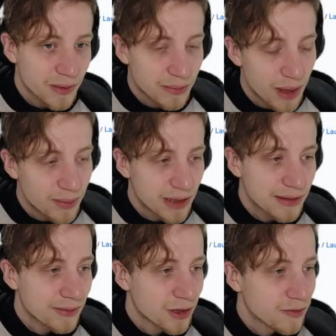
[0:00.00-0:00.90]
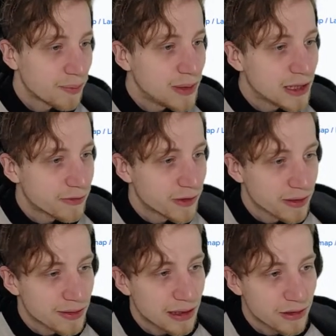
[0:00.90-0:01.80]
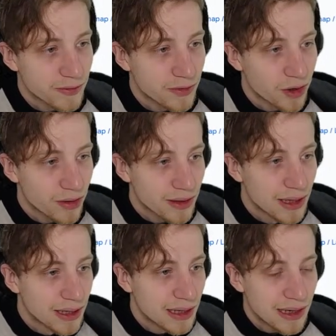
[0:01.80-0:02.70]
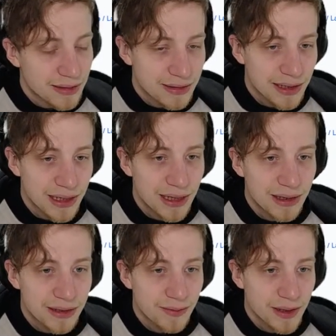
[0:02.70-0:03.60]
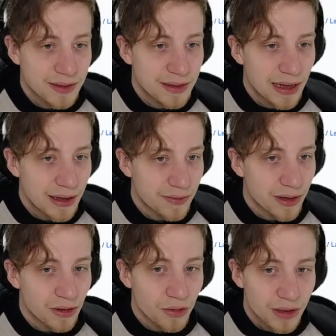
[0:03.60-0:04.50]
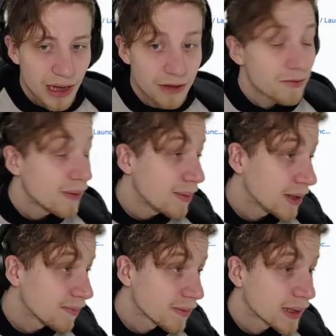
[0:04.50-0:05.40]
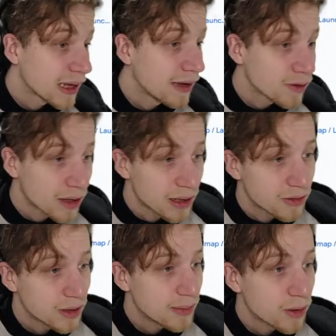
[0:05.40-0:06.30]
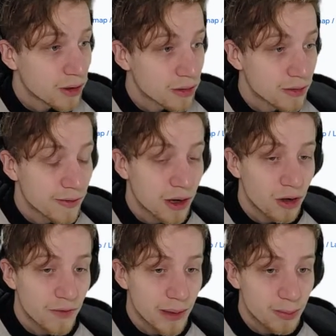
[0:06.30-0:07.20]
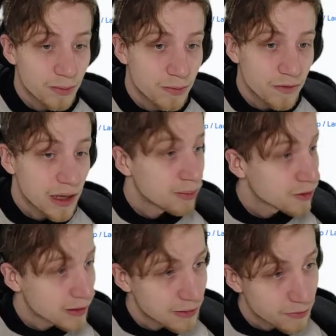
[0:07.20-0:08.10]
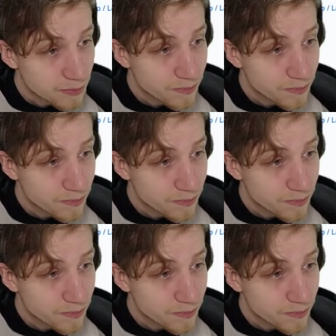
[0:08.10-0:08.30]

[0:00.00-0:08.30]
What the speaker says: Maybe in some sort of a peaceful sense of the world, as someone is dead after a long life. Maybe, but I would like to keep a whole vibe fairly positive.